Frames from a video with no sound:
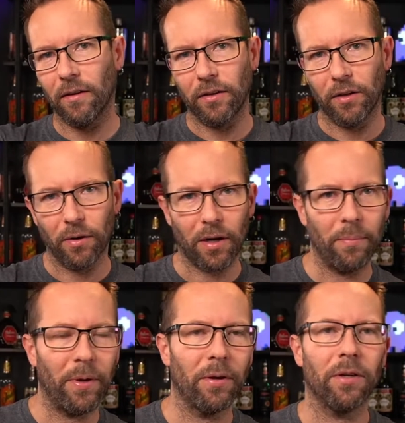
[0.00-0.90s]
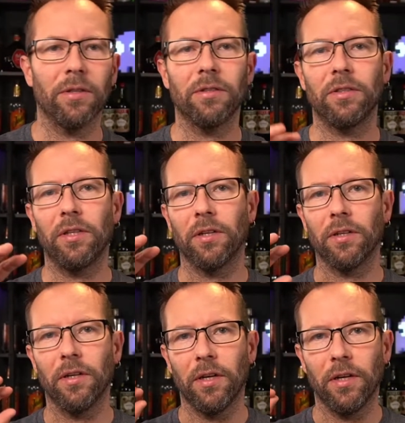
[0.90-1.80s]
your computers,
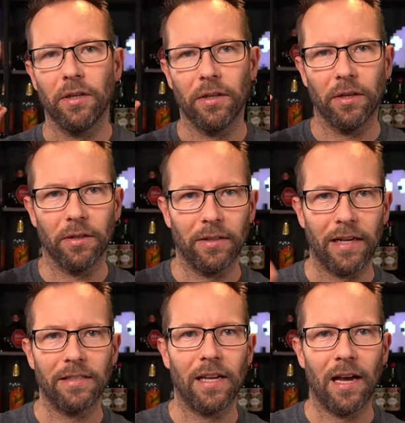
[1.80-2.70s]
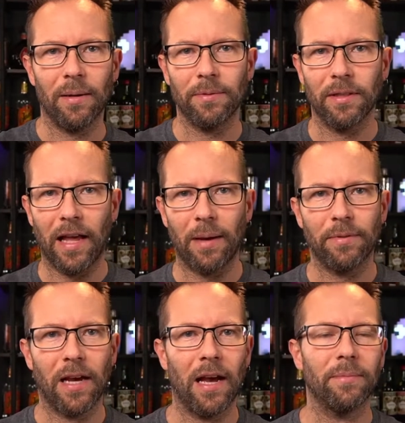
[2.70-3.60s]
your desktops,
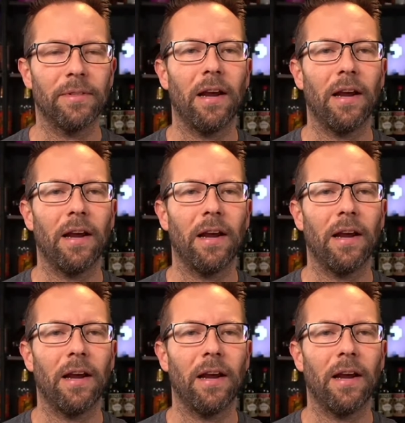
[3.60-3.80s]
laptops,